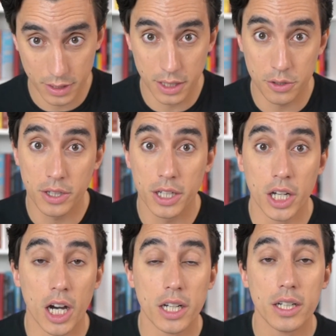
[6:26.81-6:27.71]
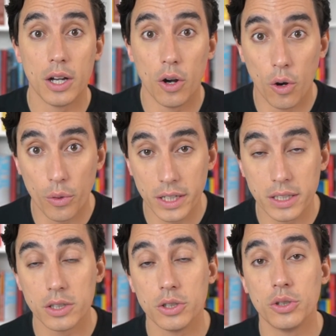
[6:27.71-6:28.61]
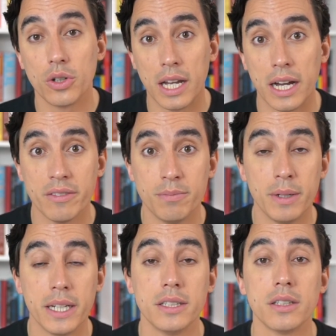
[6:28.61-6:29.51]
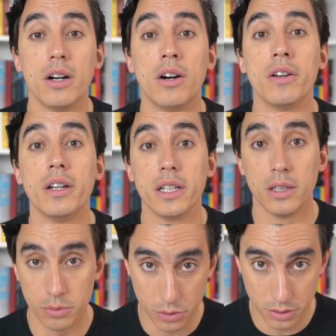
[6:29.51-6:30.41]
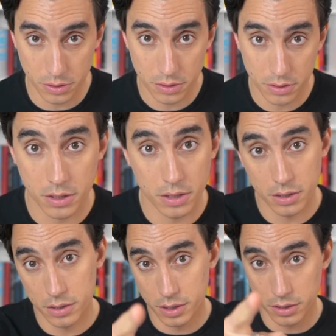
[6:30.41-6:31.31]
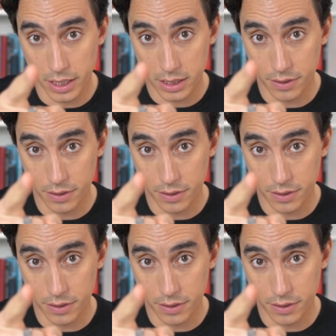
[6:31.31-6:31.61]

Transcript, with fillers: and you cannot orient your life based on illusions. See you in the next